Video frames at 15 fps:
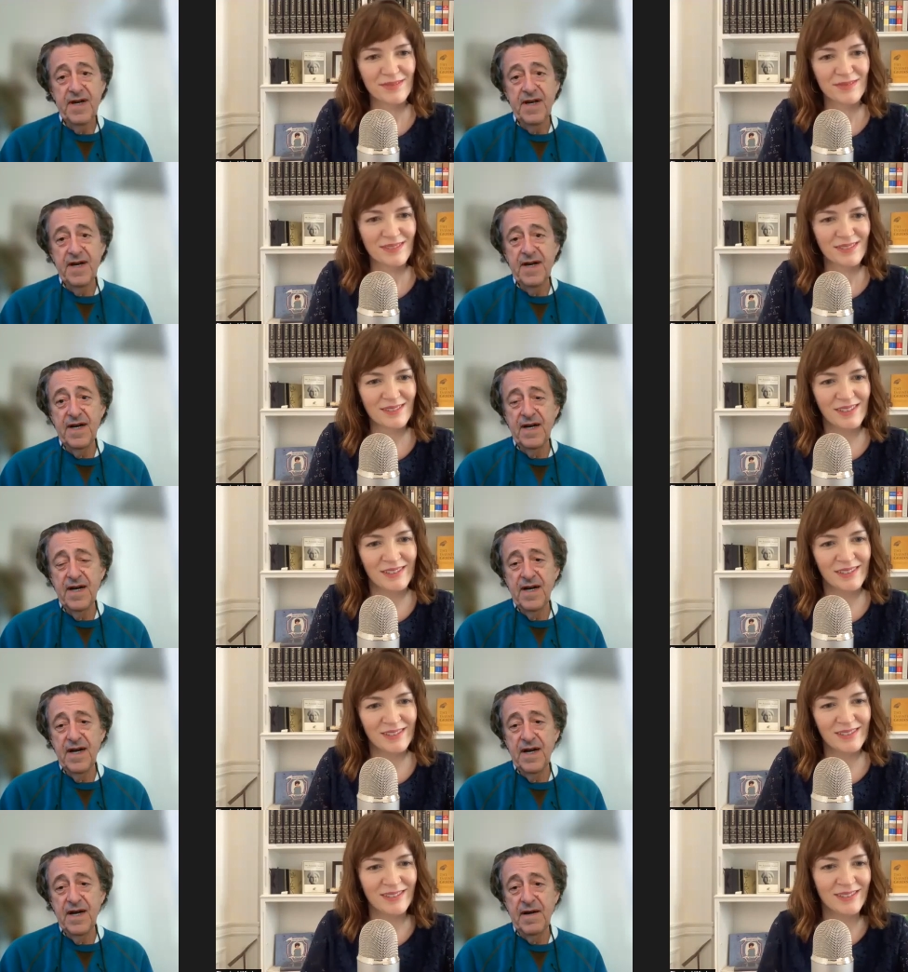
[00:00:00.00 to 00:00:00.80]
Speaker 1: uh,
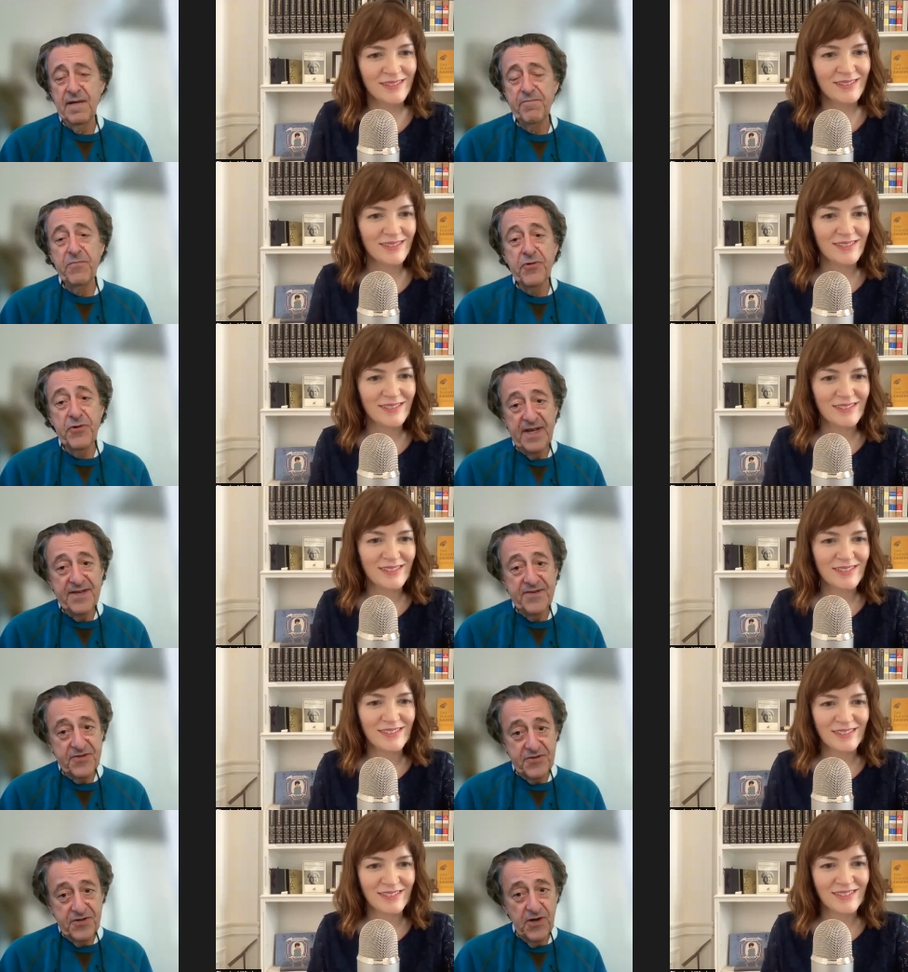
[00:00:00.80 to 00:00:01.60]
uh,
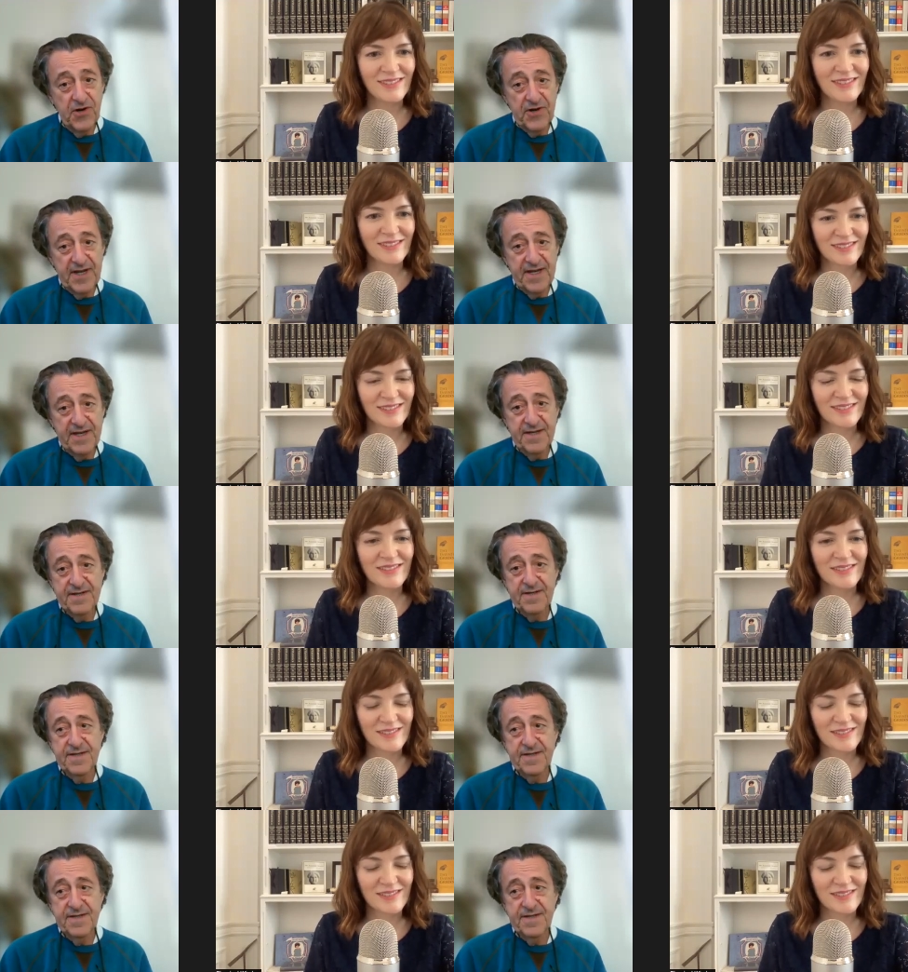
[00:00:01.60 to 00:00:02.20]
prehistoric,